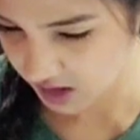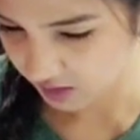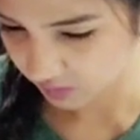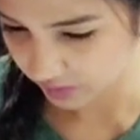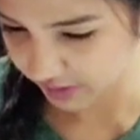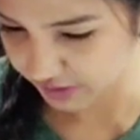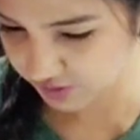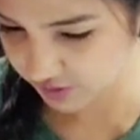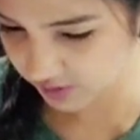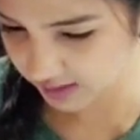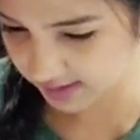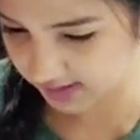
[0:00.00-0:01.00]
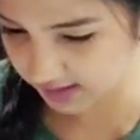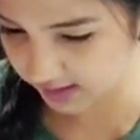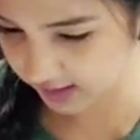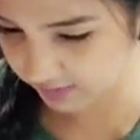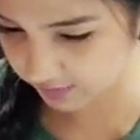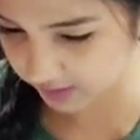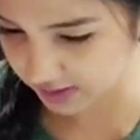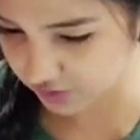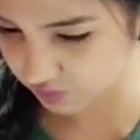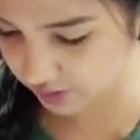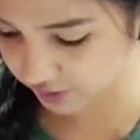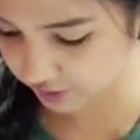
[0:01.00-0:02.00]
What is your next card, please,
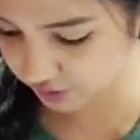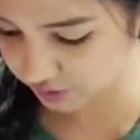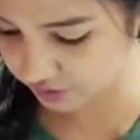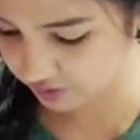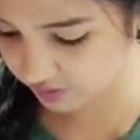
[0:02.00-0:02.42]
Virgos?